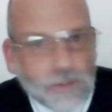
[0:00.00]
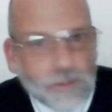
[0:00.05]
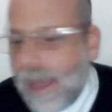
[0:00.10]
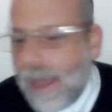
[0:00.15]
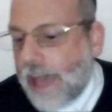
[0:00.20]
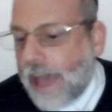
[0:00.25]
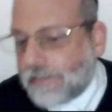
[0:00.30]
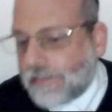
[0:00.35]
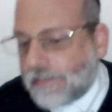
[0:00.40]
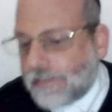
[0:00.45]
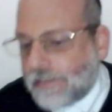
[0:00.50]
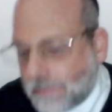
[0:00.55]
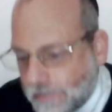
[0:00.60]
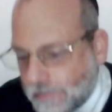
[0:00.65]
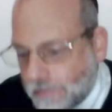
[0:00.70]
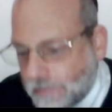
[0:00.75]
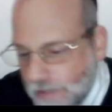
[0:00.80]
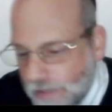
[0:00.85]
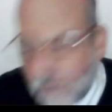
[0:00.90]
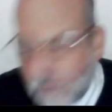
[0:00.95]
that,
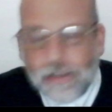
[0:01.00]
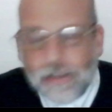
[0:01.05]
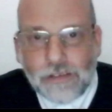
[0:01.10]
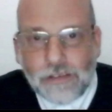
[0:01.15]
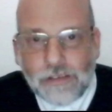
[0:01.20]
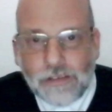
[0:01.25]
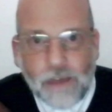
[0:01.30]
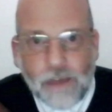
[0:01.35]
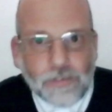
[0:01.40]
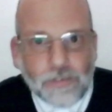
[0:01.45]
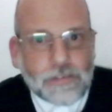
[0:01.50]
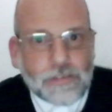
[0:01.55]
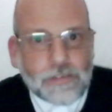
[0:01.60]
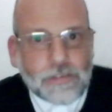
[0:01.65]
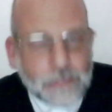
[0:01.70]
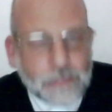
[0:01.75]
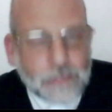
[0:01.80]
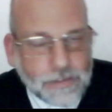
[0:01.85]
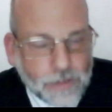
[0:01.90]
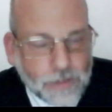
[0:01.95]

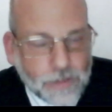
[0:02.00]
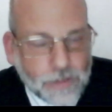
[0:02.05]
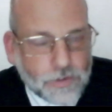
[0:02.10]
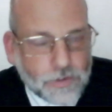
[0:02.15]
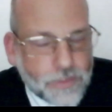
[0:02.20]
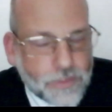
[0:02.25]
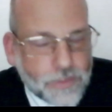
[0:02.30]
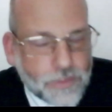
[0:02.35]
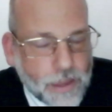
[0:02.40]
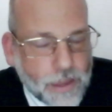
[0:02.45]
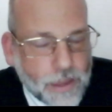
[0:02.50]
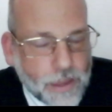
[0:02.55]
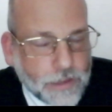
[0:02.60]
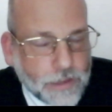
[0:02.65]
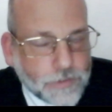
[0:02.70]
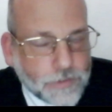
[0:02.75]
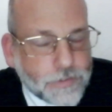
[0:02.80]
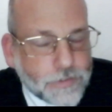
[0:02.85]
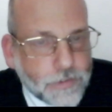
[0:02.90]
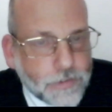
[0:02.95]
these other
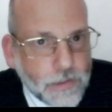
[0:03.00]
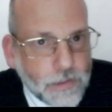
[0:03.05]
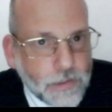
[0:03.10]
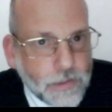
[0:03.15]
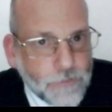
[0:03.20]
things,